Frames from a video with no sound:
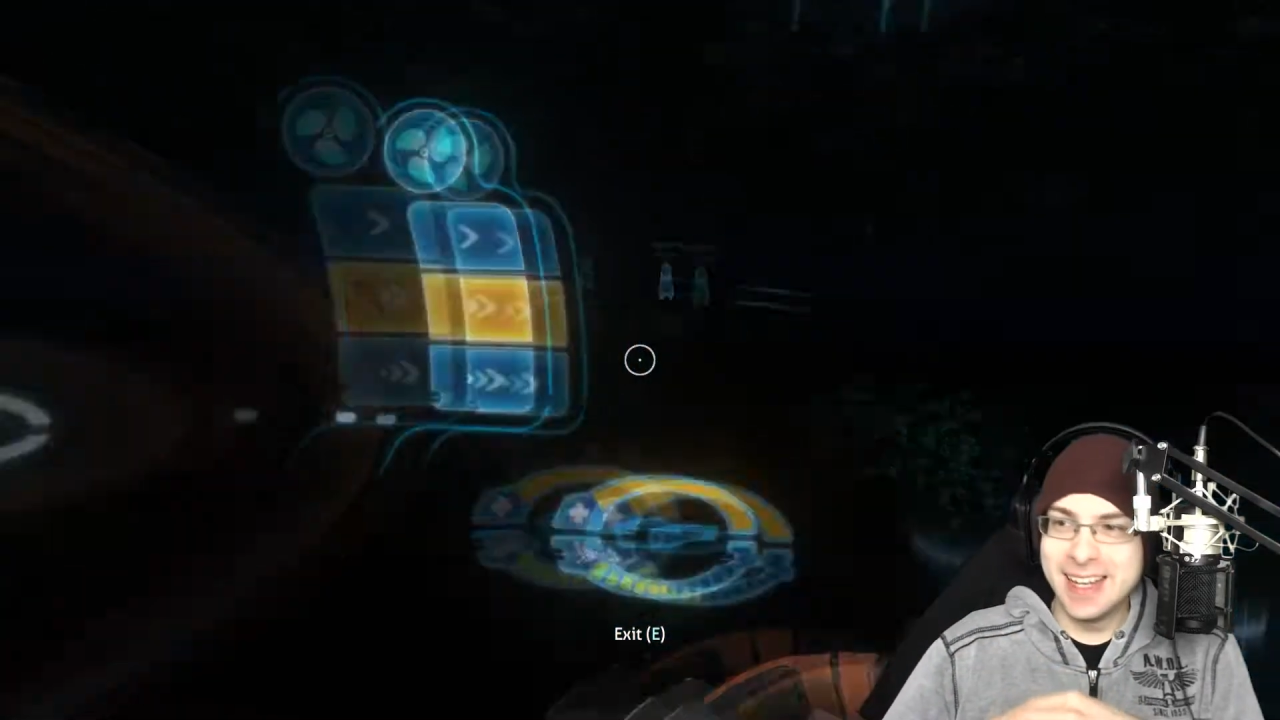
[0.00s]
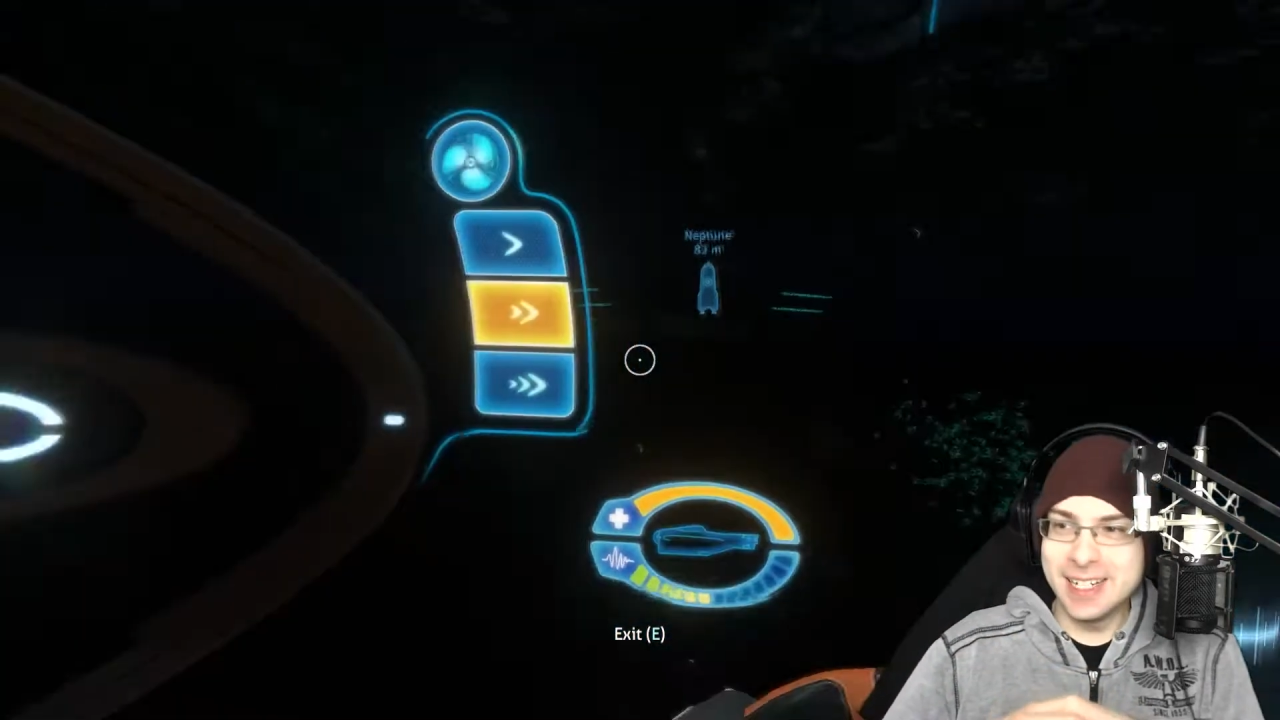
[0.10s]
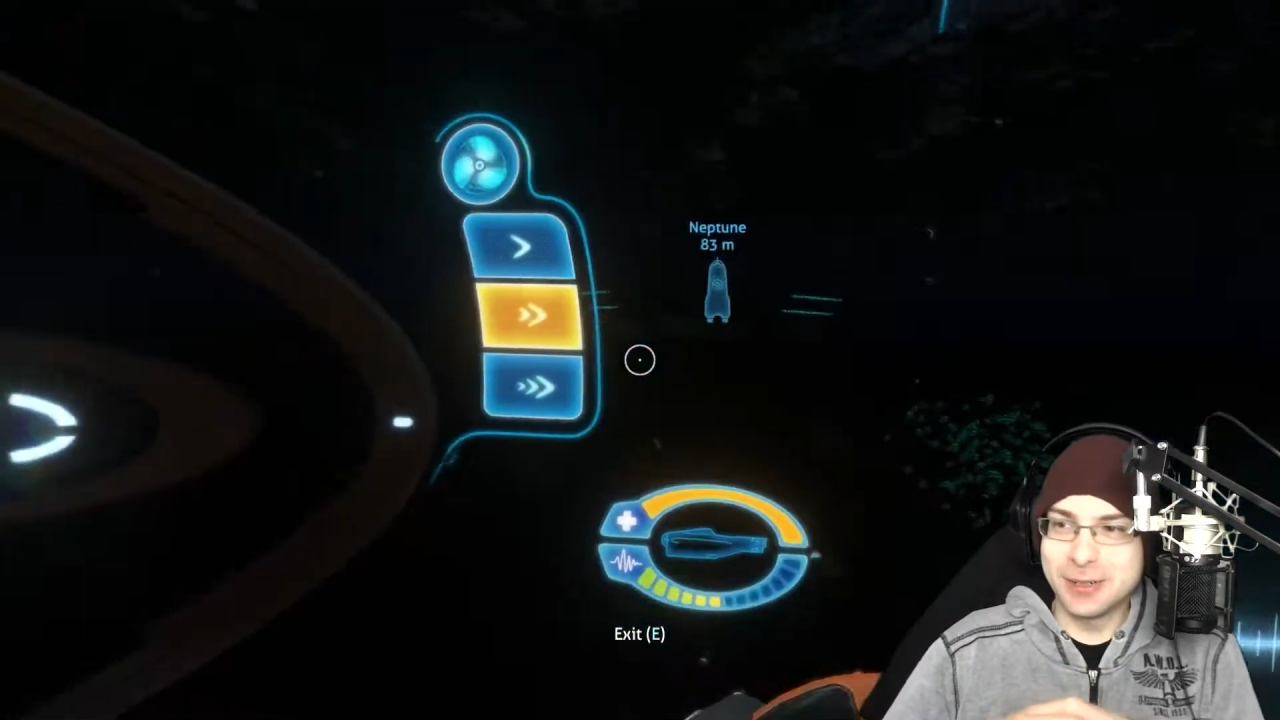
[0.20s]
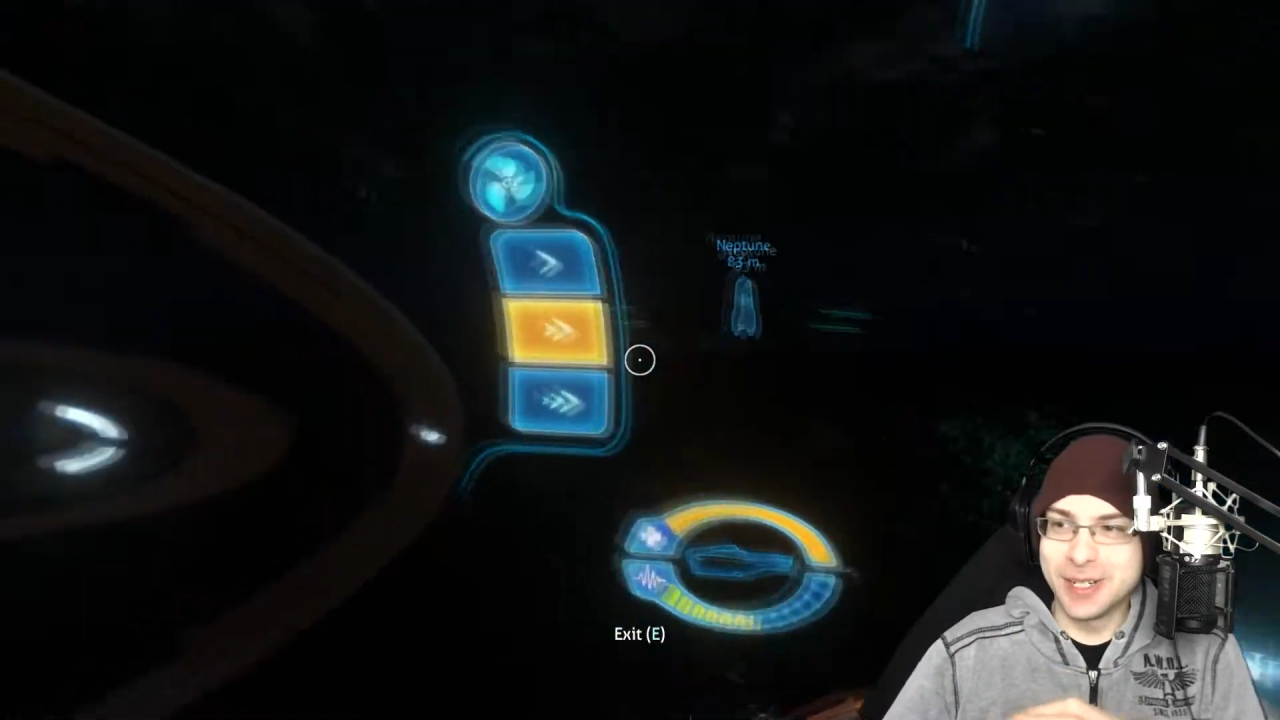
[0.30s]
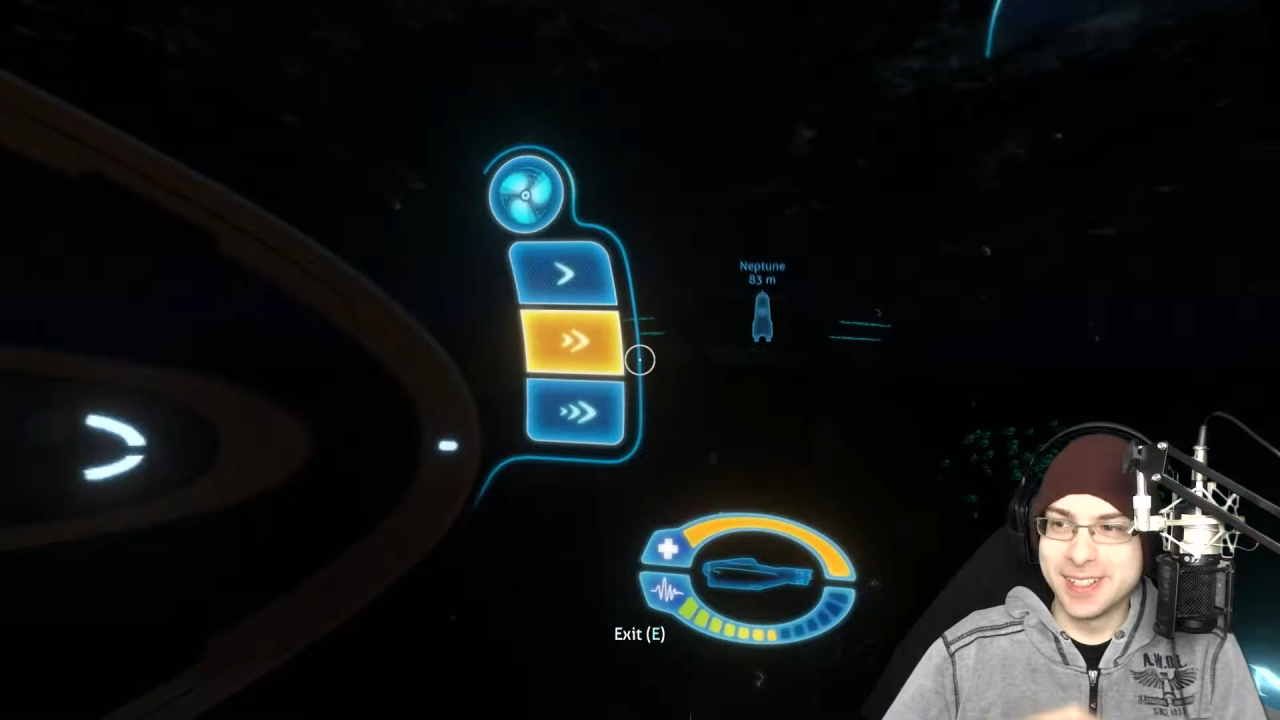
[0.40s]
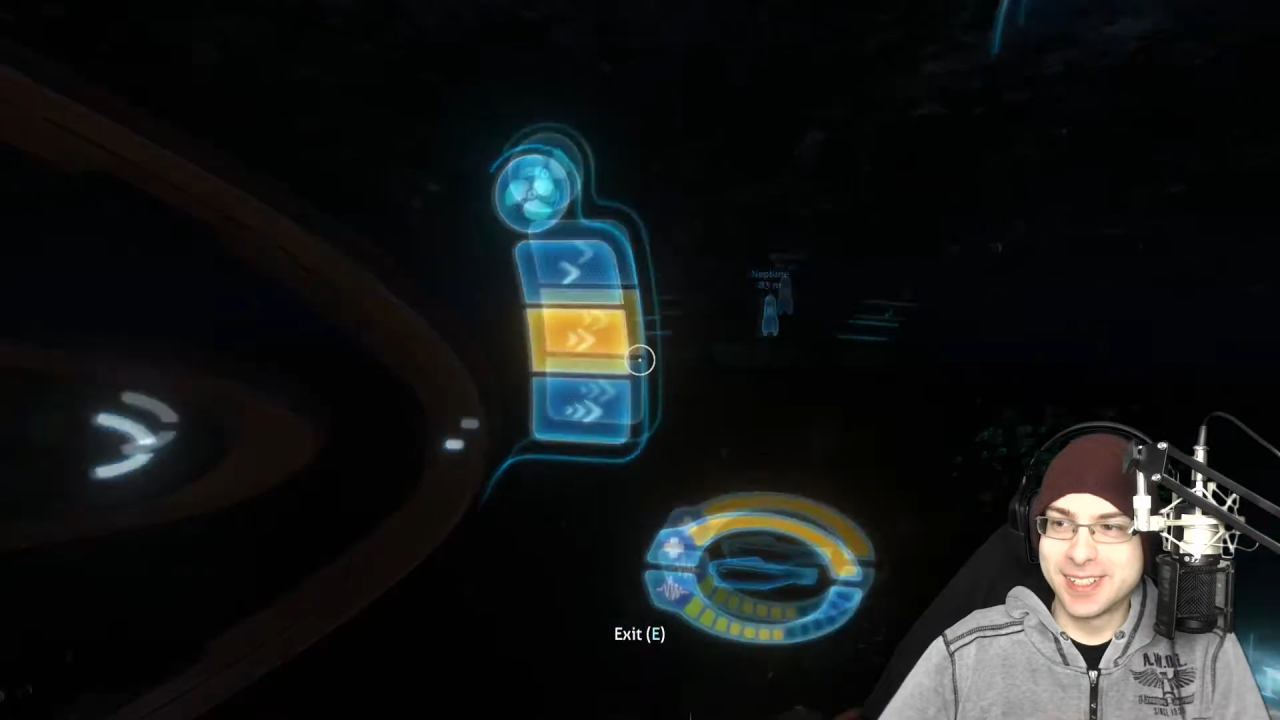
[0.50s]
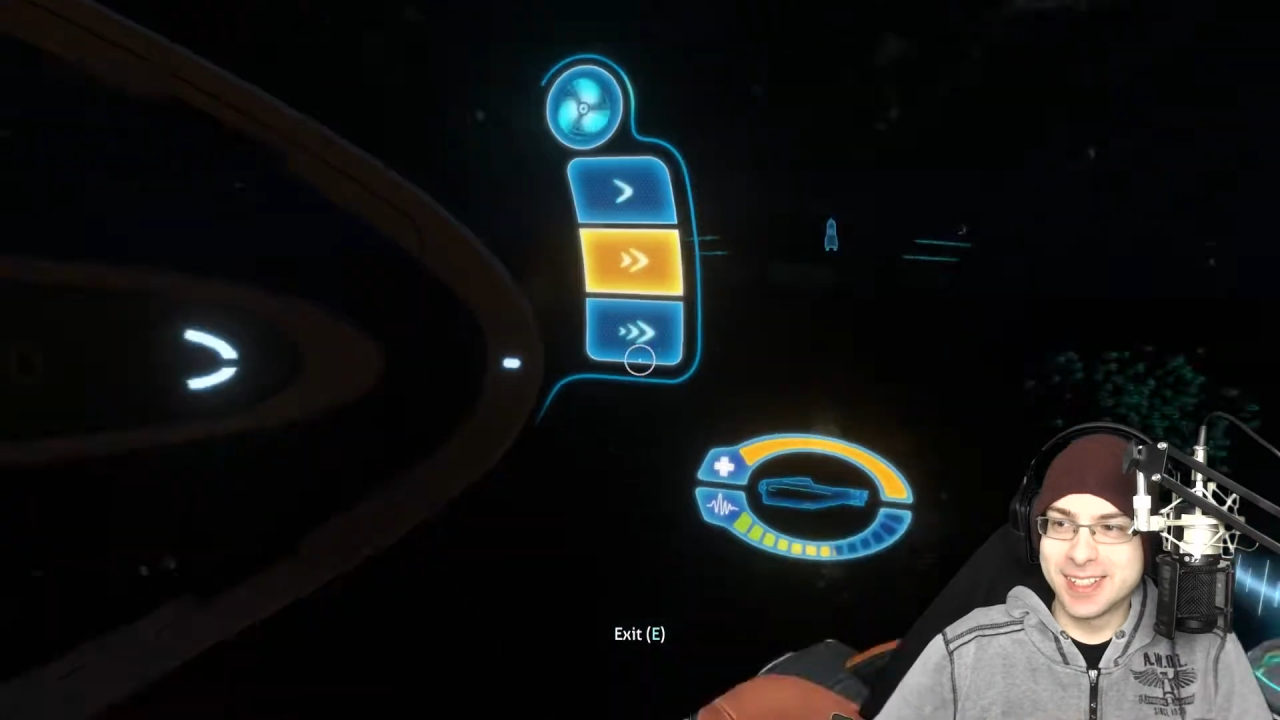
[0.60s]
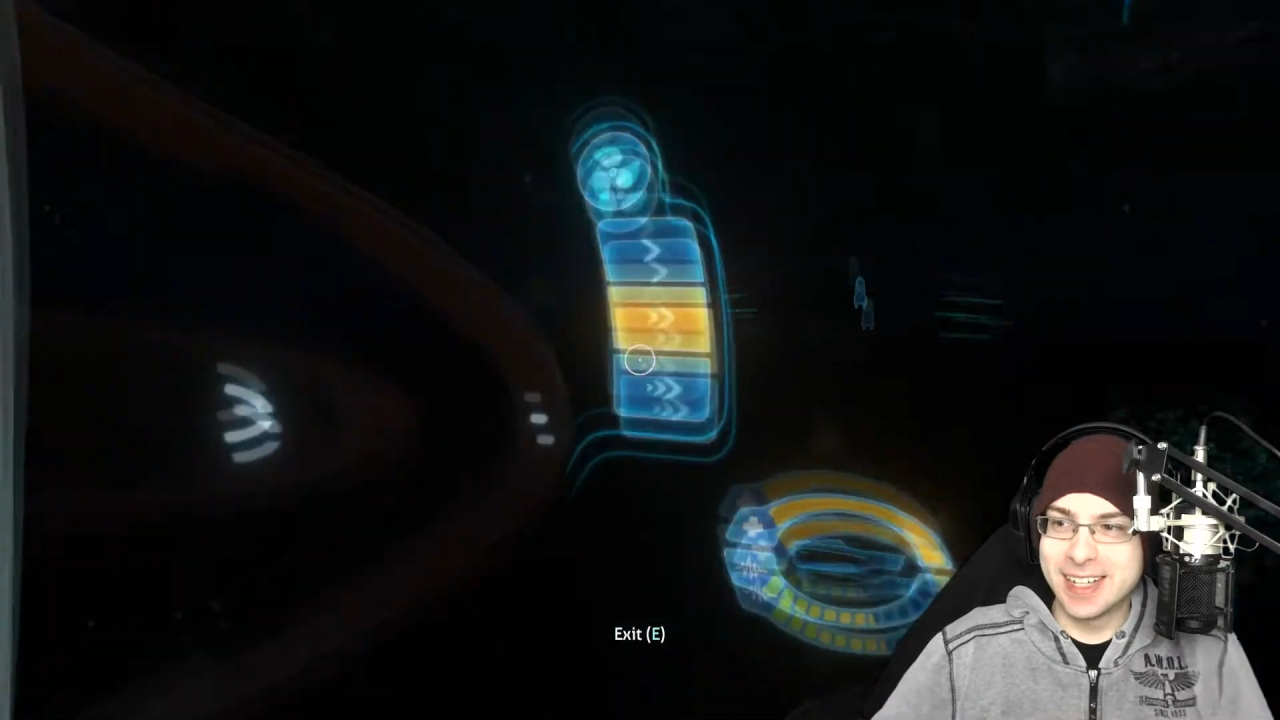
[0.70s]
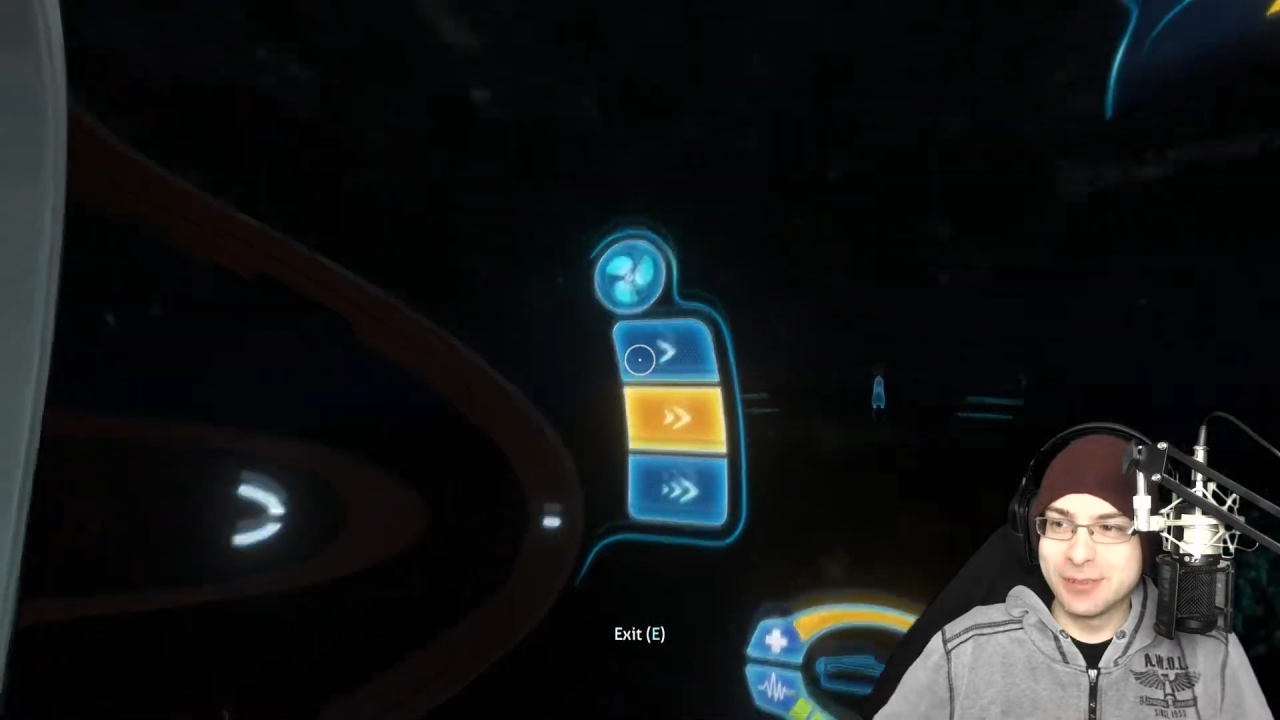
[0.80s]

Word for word: Anyways,